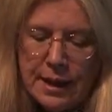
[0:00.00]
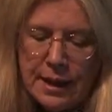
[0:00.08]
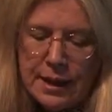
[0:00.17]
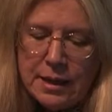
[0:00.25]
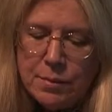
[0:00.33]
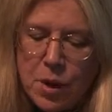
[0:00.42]

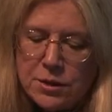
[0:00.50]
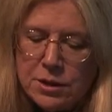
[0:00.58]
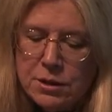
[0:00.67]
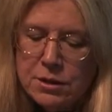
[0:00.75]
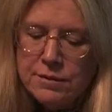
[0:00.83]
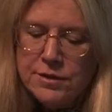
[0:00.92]
in a
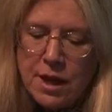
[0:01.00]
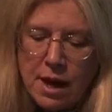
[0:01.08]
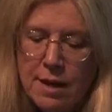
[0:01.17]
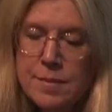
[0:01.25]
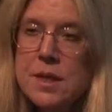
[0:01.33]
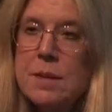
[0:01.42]
multitude of
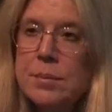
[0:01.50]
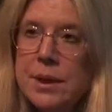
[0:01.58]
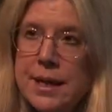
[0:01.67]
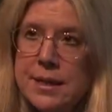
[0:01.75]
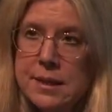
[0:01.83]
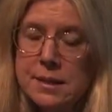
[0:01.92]
times and
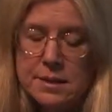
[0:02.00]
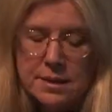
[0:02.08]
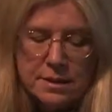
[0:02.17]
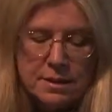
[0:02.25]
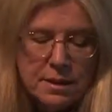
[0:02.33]
places,